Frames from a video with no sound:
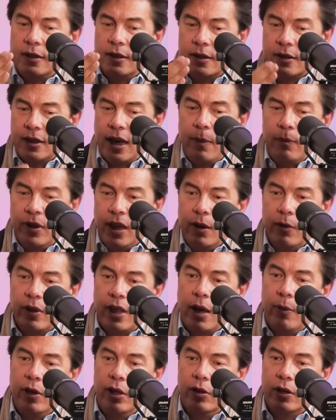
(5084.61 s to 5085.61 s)
the same thing with
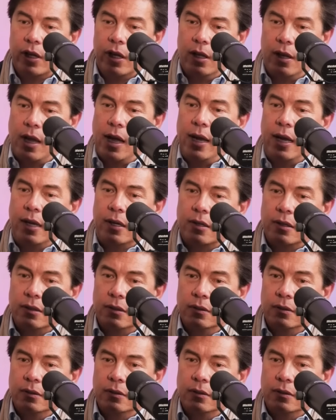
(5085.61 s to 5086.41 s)
how we look at light.